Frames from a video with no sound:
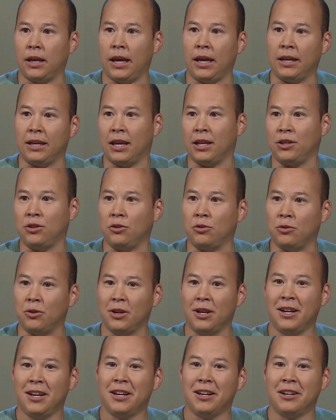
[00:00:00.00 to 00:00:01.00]
hey, can you,
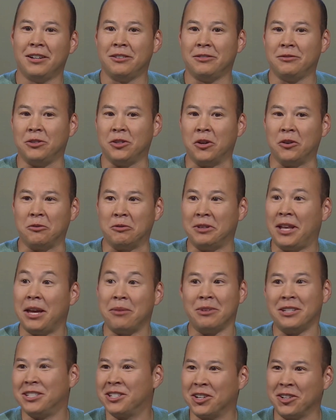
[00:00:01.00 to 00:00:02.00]

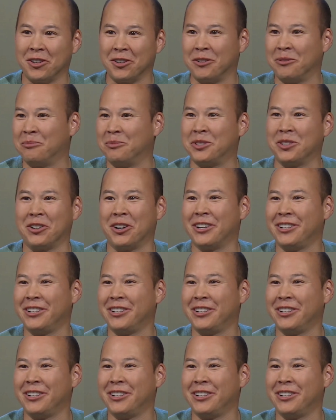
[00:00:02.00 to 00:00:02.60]
layman's terms or,